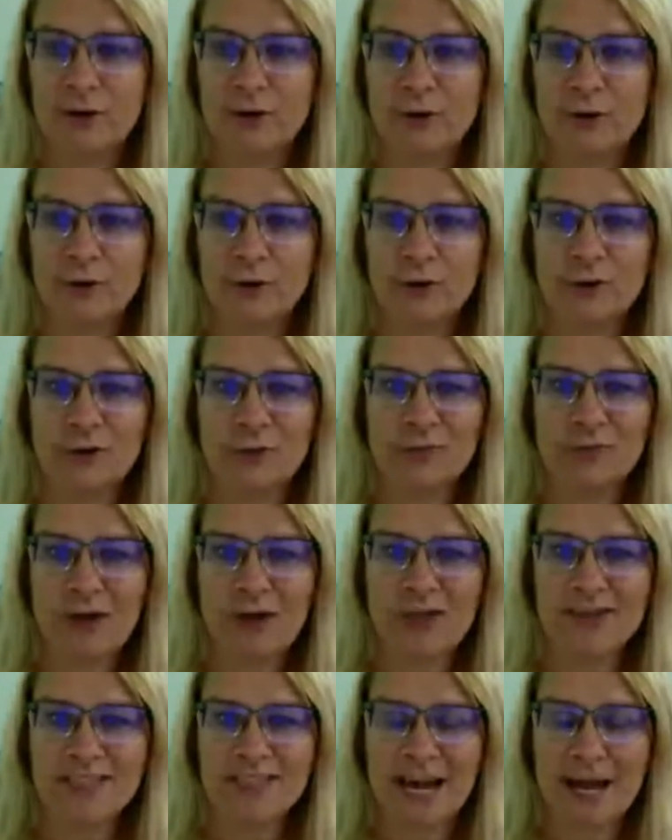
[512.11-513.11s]
who,
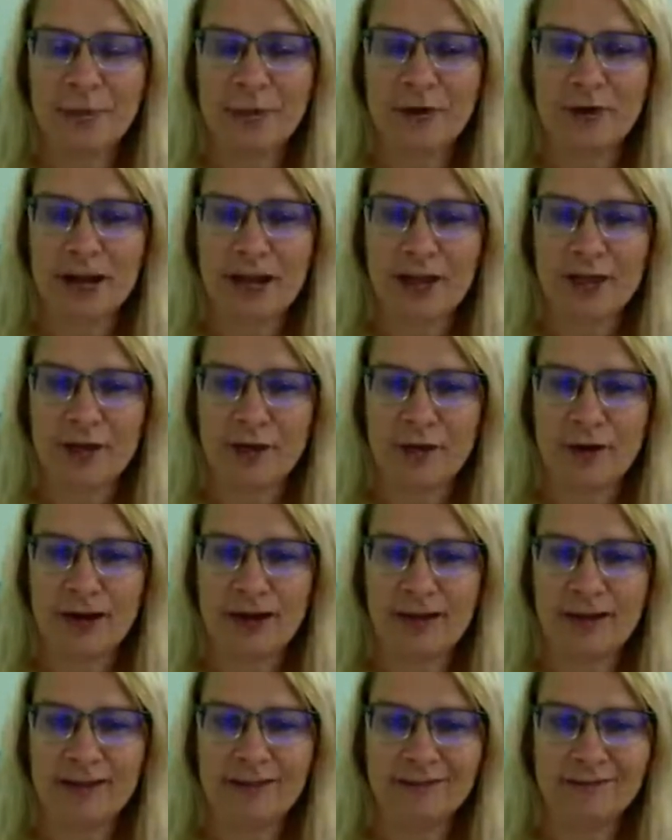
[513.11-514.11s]
by the time they're in 8th
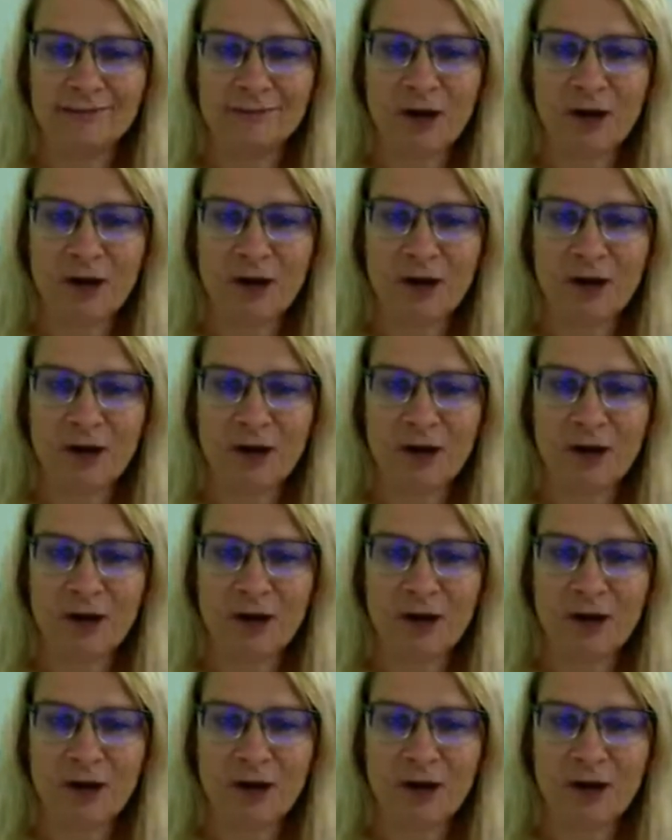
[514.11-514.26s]
grade,